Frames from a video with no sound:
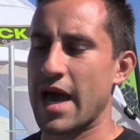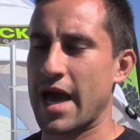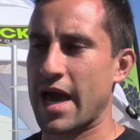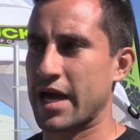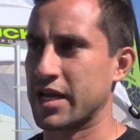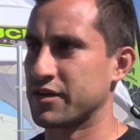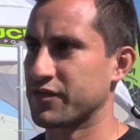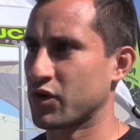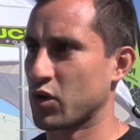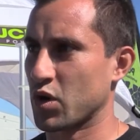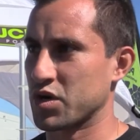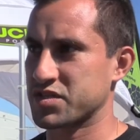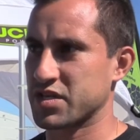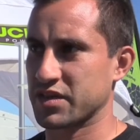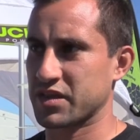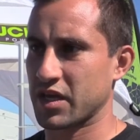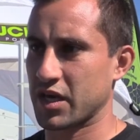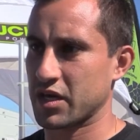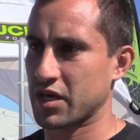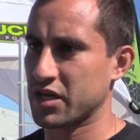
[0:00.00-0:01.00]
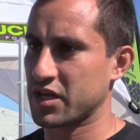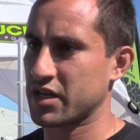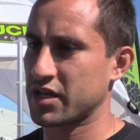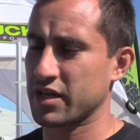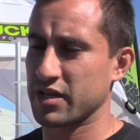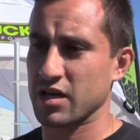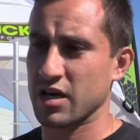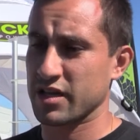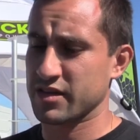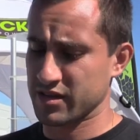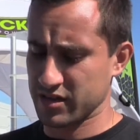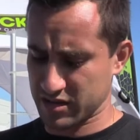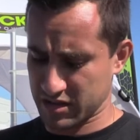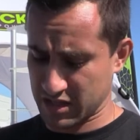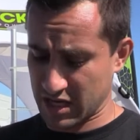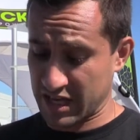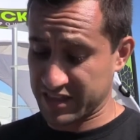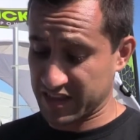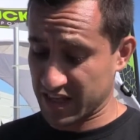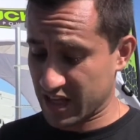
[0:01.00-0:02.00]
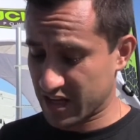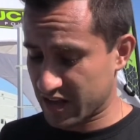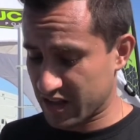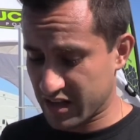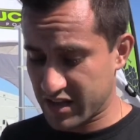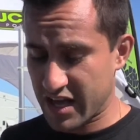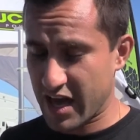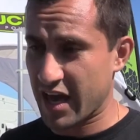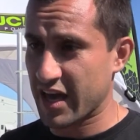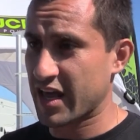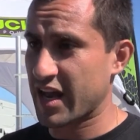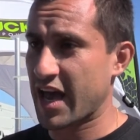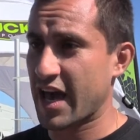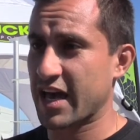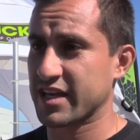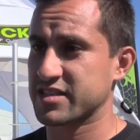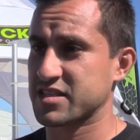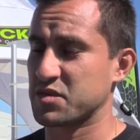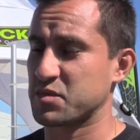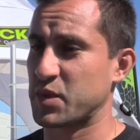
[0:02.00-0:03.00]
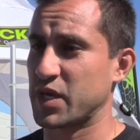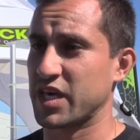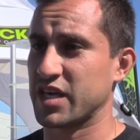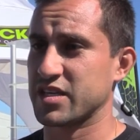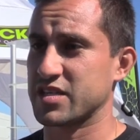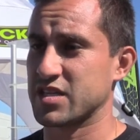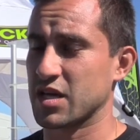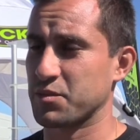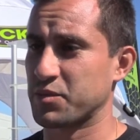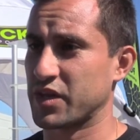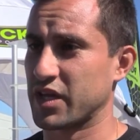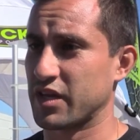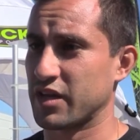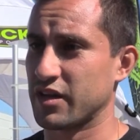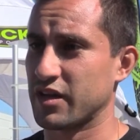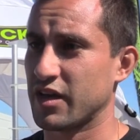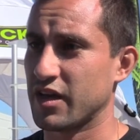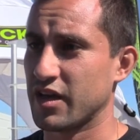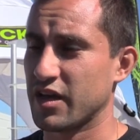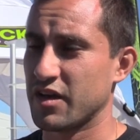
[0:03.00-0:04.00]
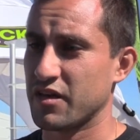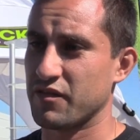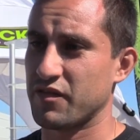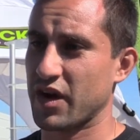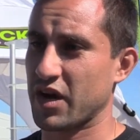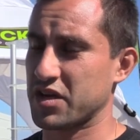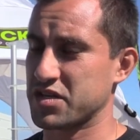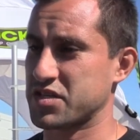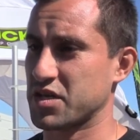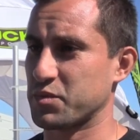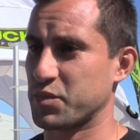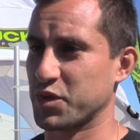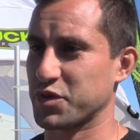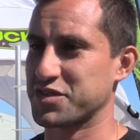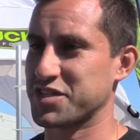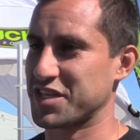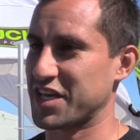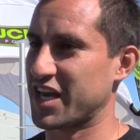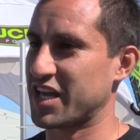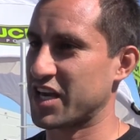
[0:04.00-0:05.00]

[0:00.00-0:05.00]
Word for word: And of course, at the end of the, at, at the, end of the day, it had to be something very simple to